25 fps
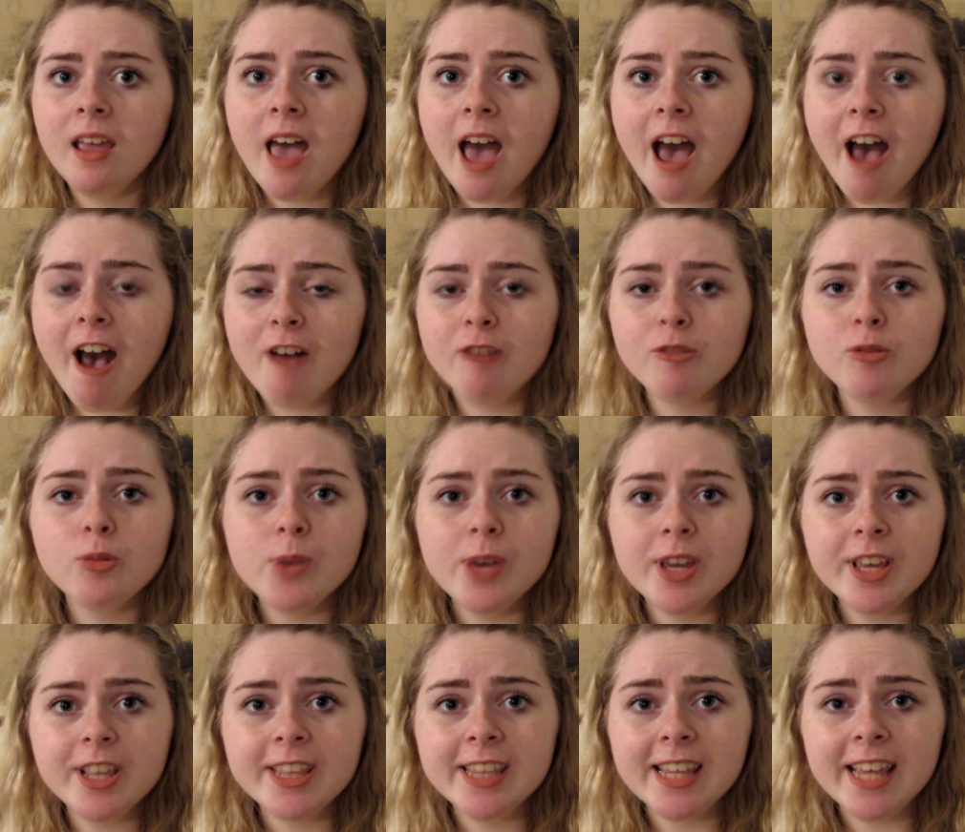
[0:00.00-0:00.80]
have
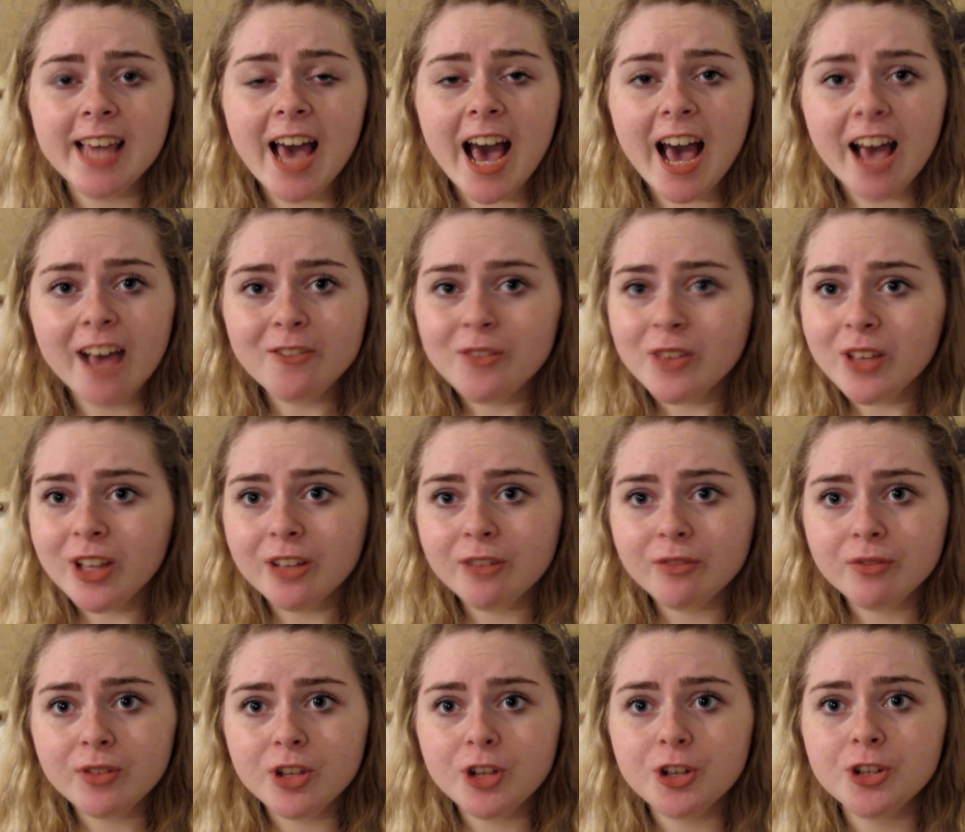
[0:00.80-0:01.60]
weekly IV
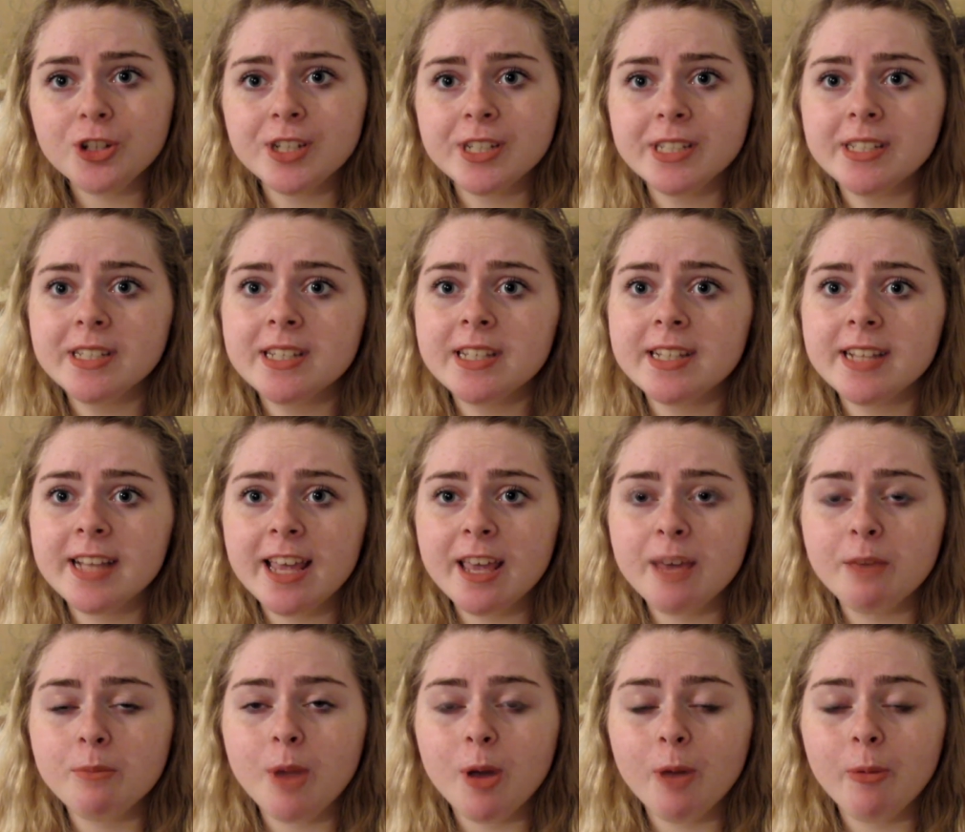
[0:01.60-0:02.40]
infusions to
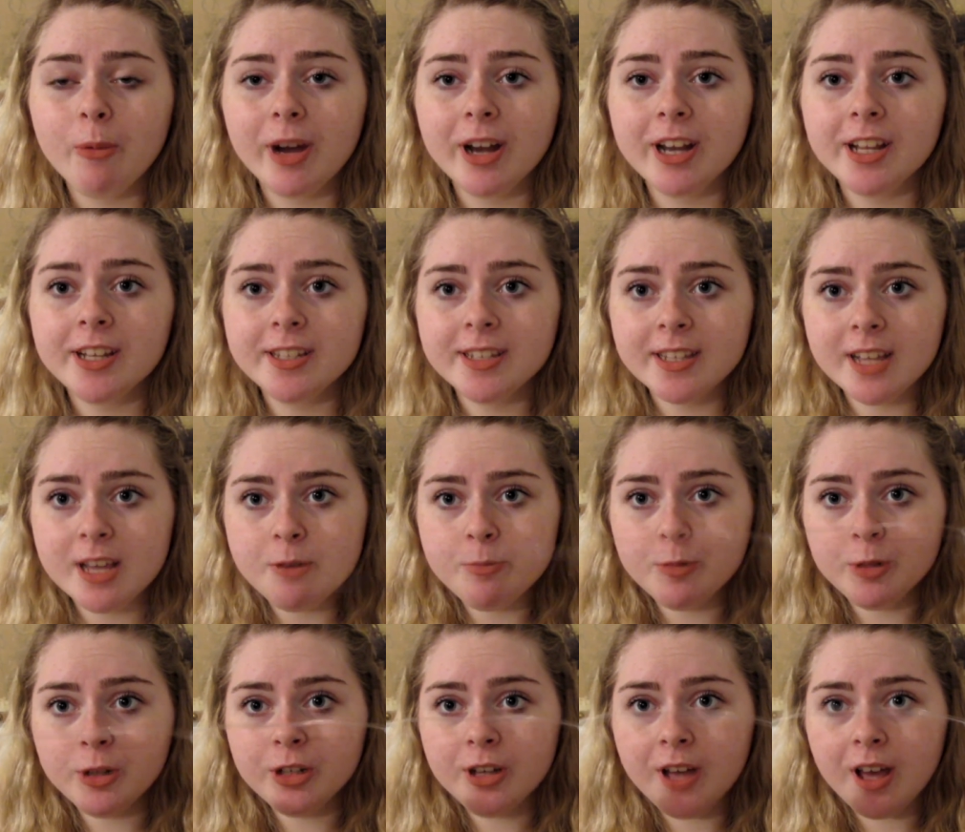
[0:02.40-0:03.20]
keep my body
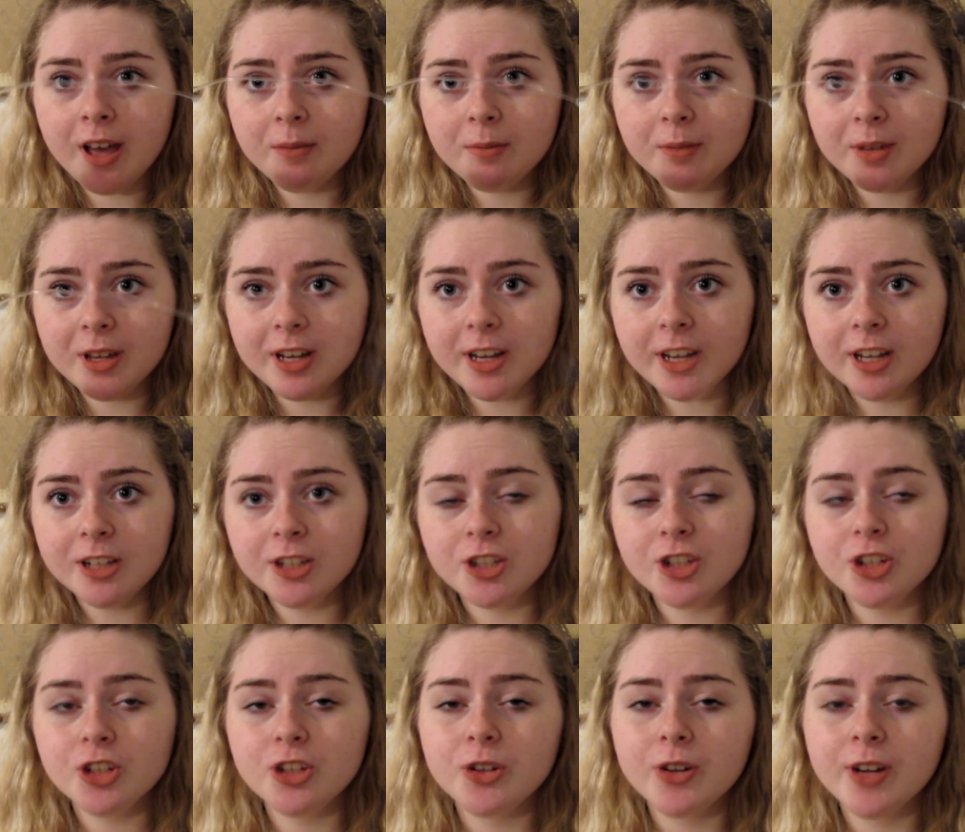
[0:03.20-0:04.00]
stable. I'm
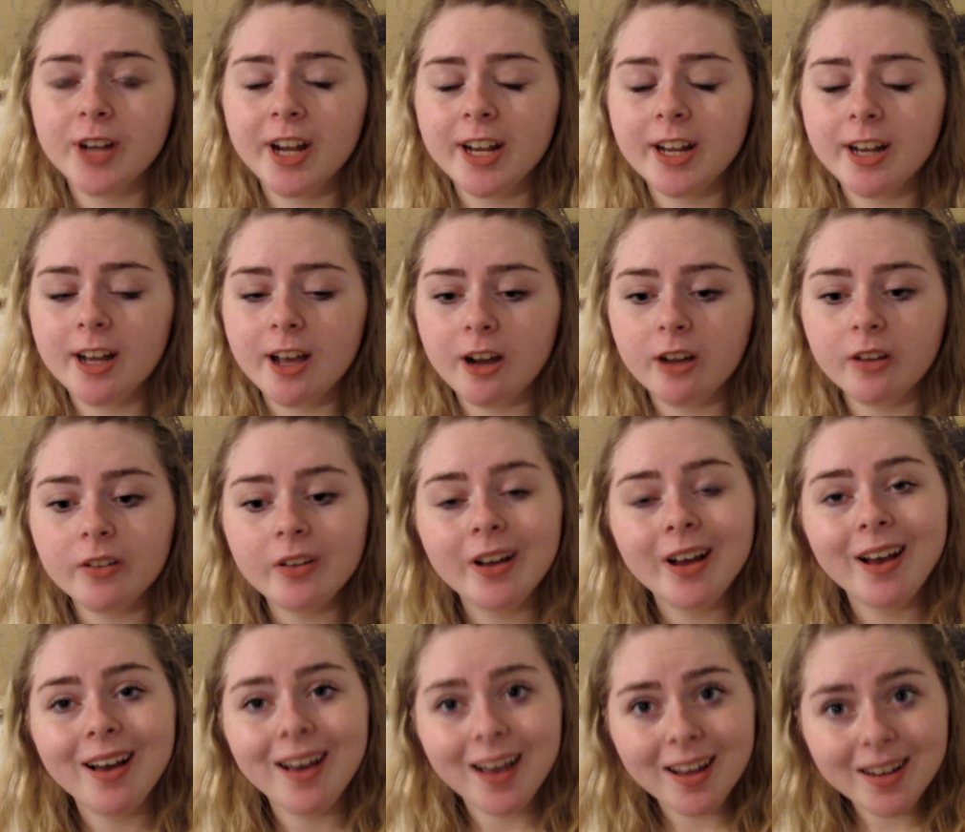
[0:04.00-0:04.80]
connected to right now.
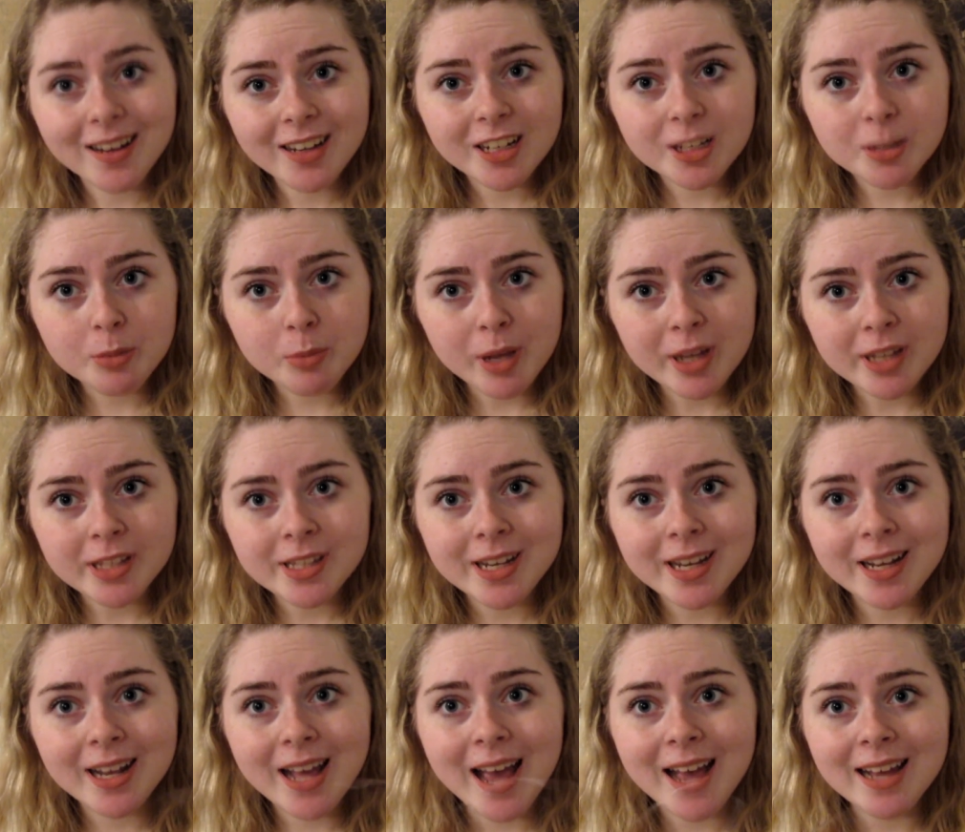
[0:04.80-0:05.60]

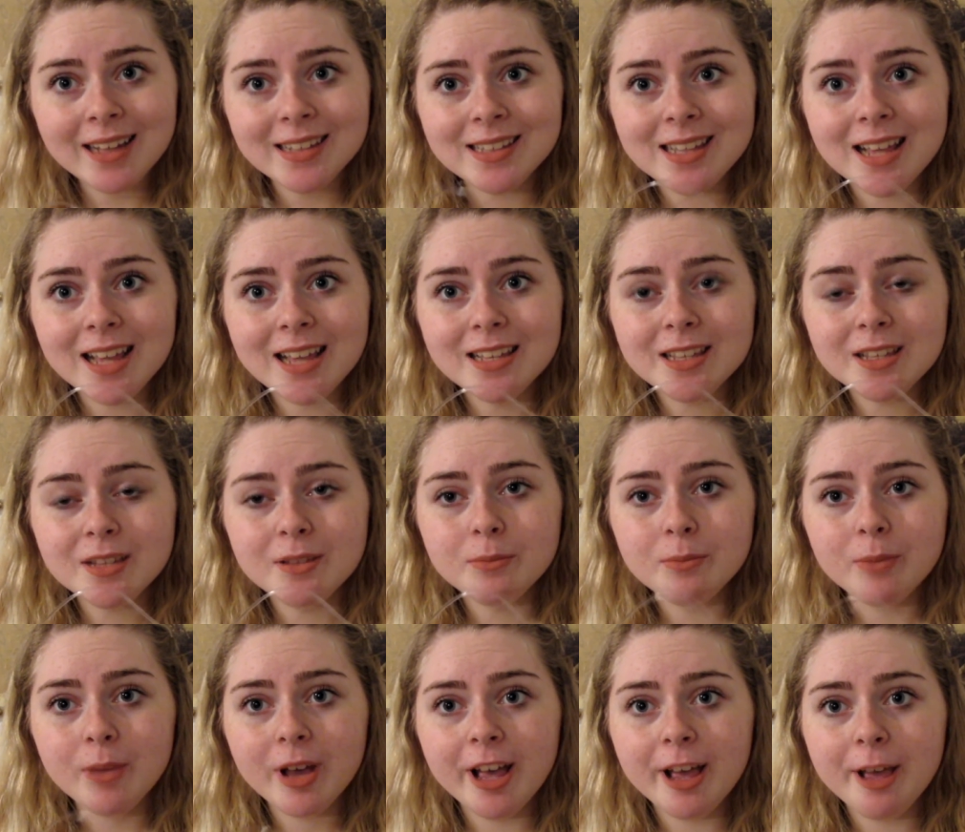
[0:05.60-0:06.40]
Unexpected
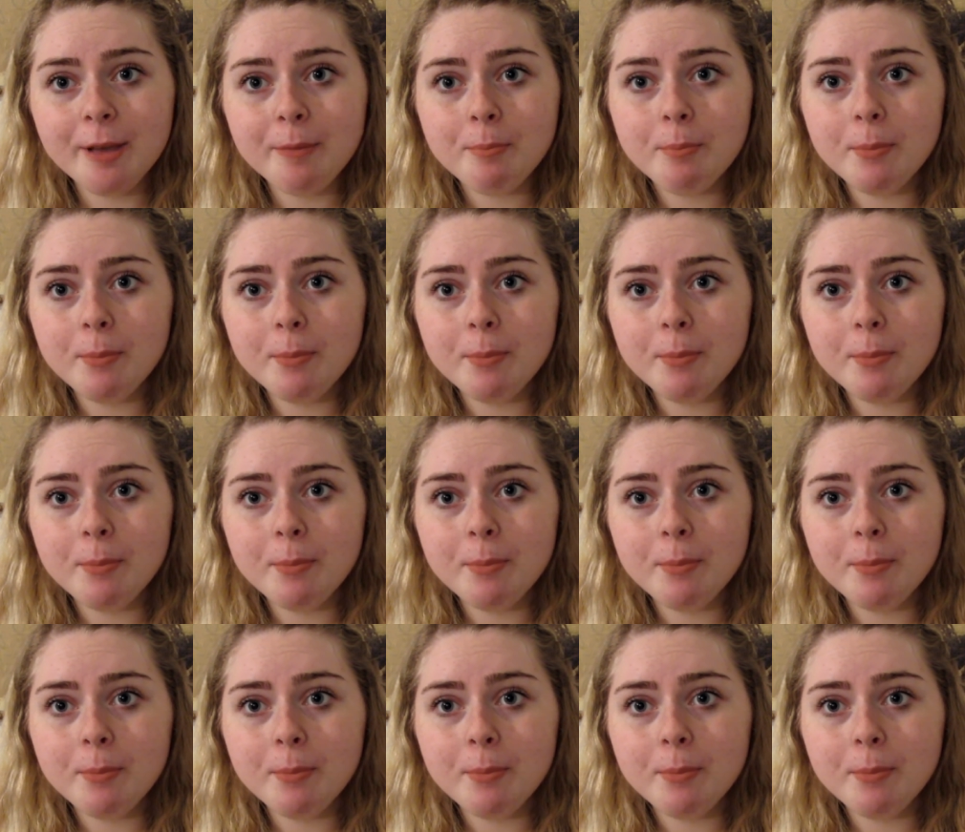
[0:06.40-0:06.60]
access, but